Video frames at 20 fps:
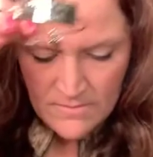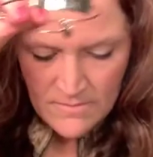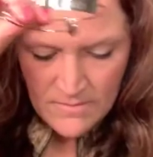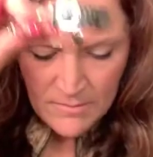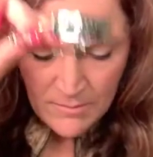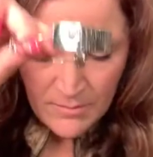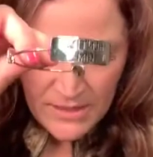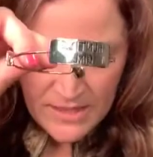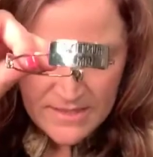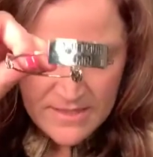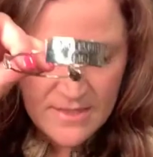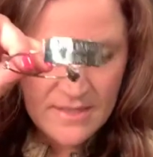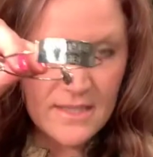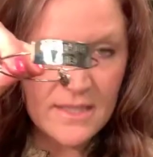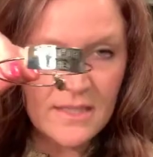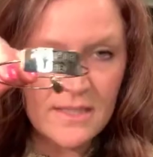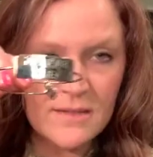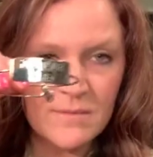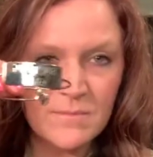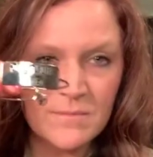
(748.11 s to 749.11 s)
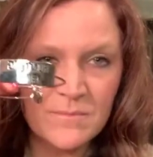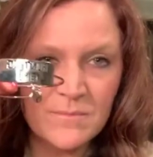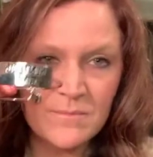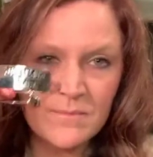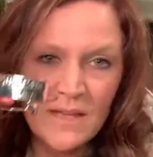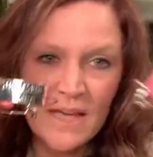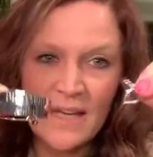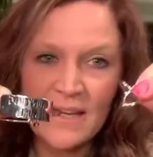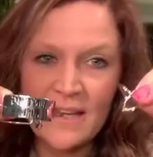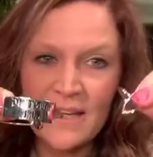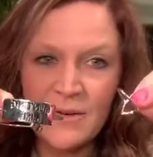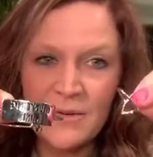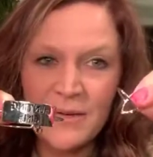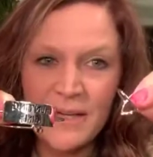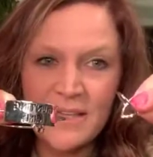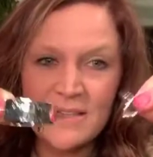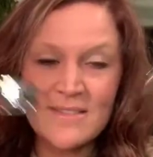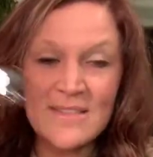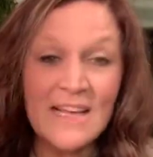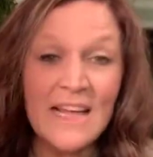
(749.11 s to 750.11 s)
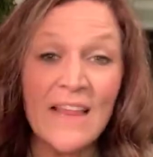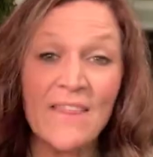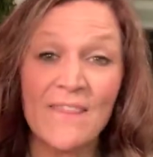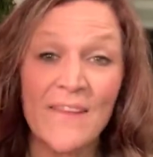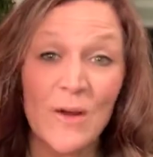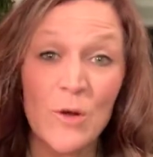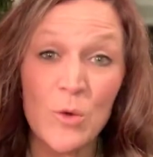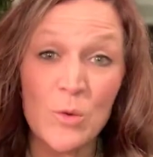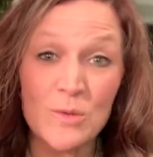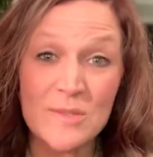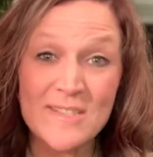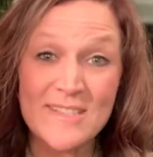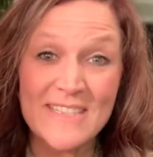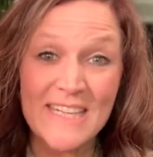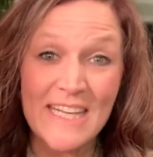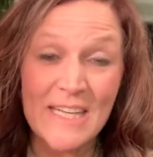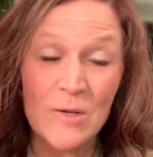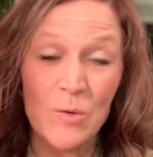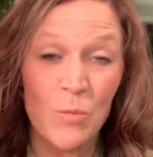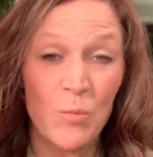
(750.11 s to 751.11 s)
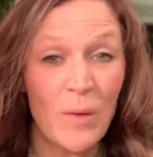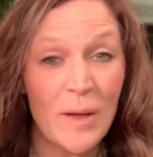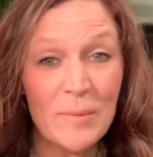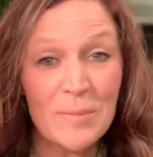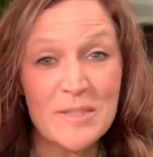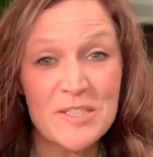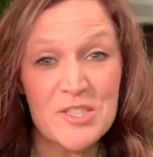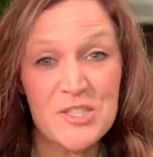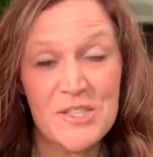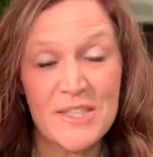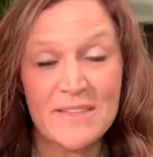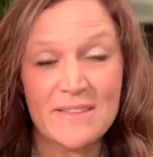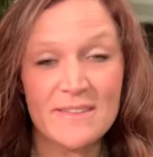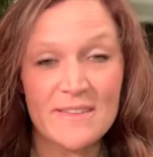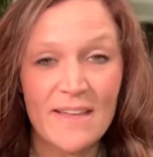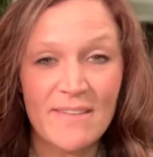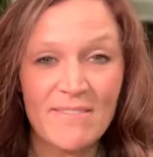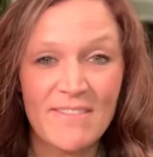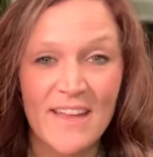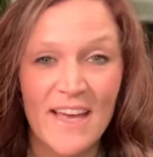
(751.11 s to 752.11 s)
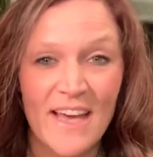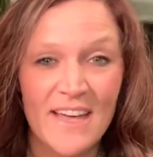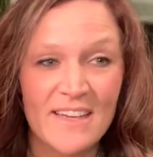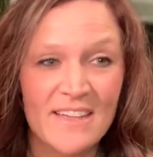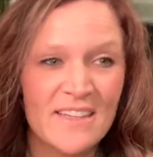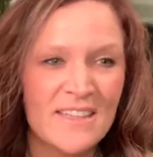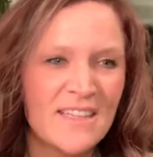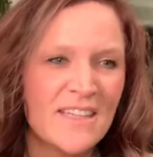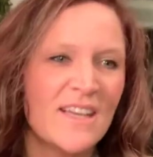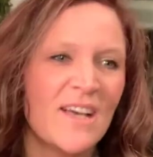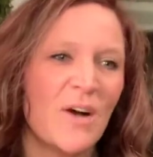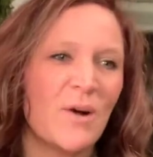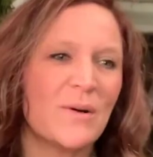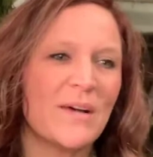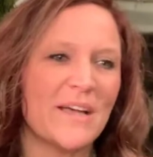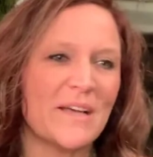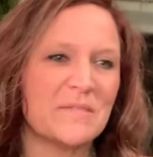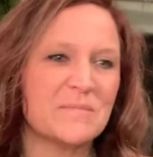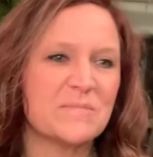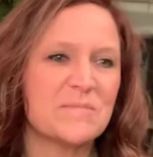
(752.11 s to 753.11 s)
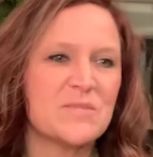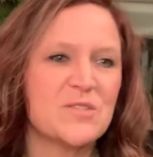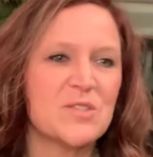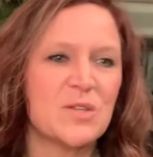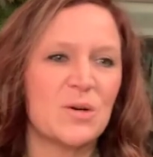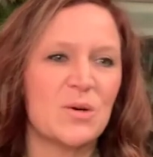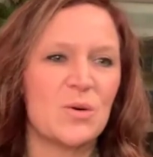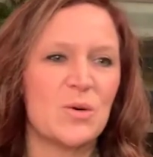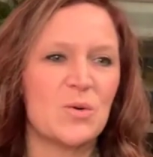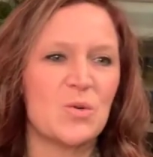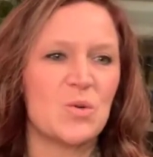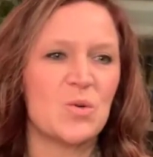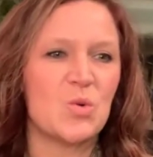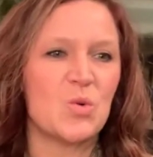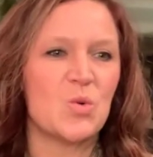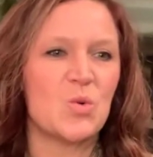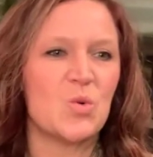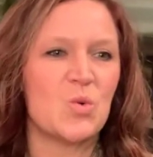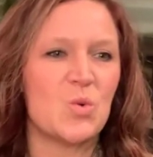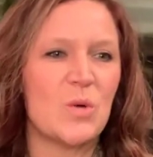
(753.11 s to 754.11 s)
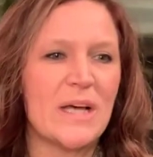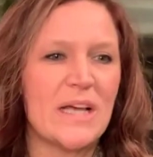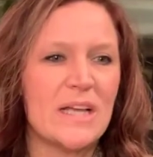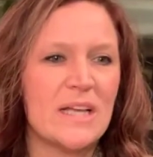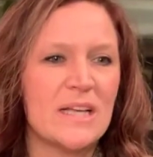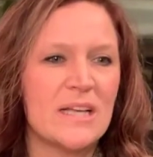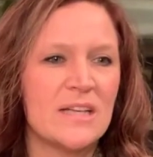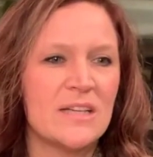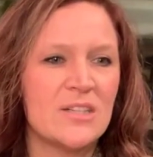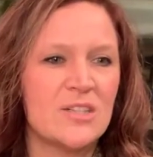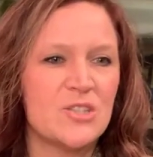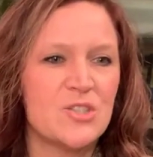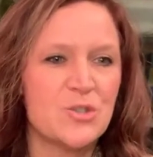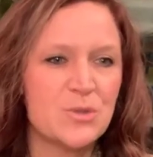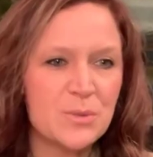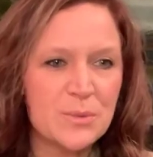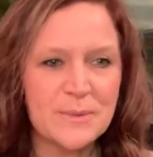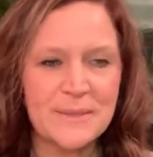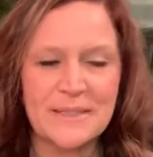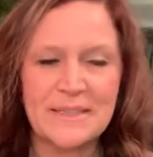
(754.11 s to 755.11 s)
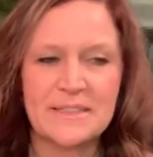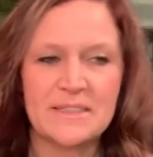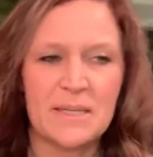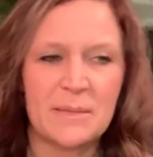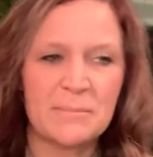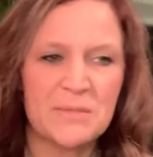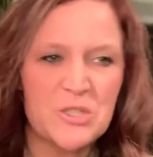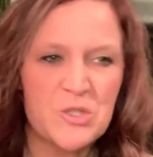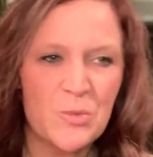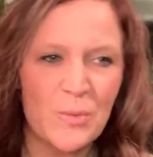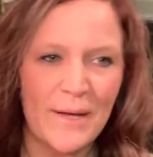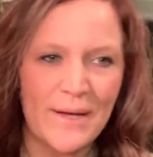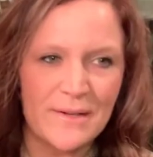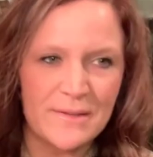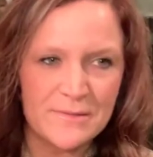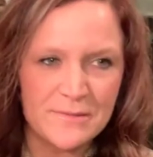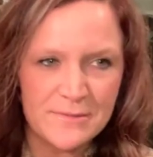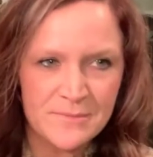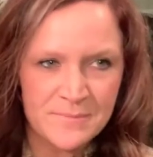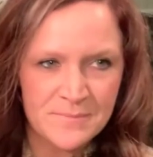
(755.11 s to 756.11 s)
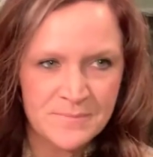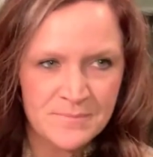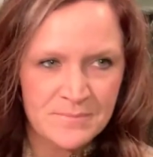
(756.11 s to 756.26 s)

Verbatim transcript: bracelet, and earrings, that whole set, why wouldn't she love that? Okay, so Jewelry, number 12.